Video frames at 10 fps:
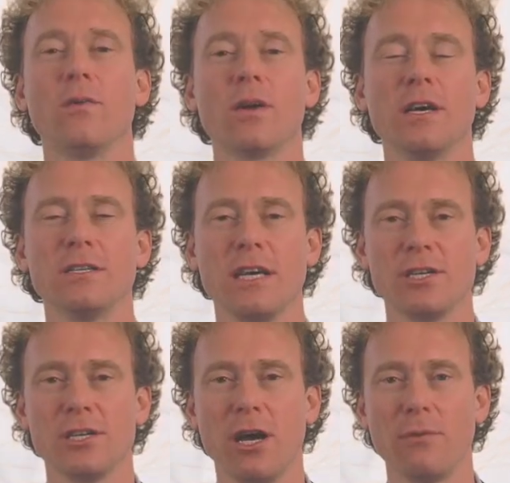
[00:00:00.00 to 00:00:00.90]

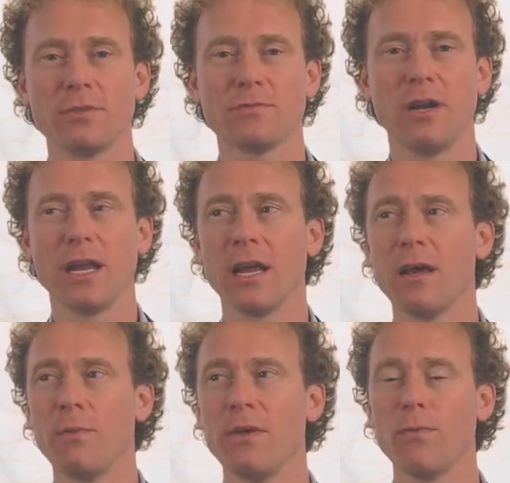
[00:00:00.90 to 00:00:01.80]
organization I was running
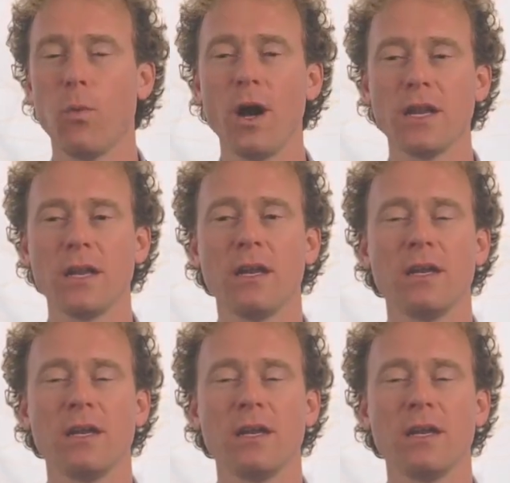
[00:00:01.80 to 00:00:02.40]
with one